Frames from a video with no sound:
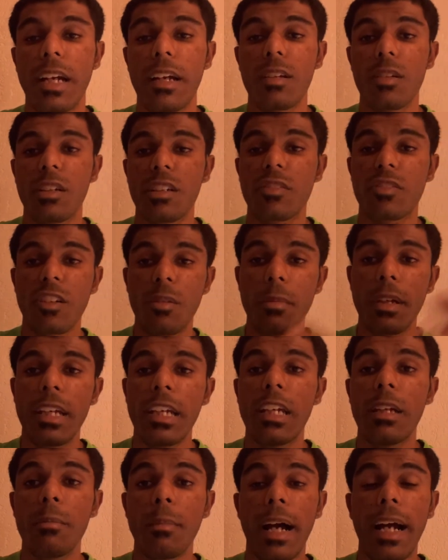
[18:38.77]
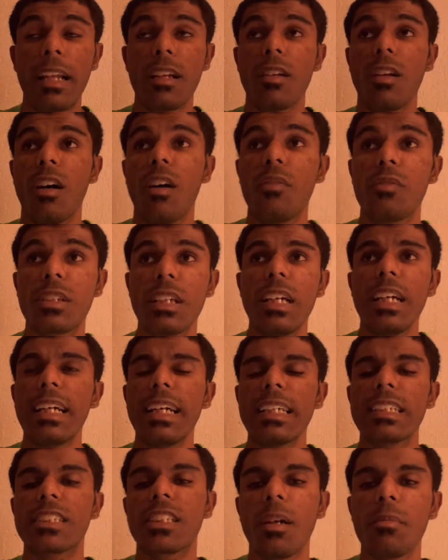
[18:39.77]
I learned from him. I loved
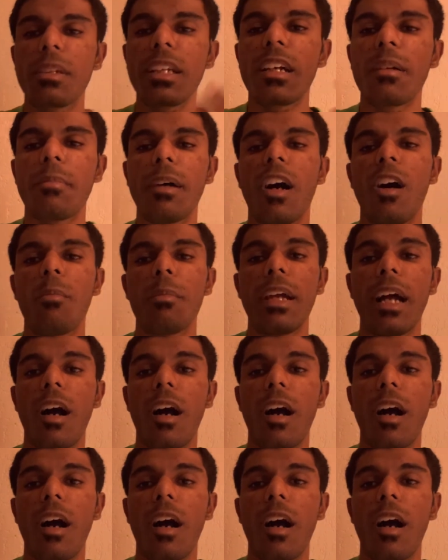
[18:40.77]
something about me.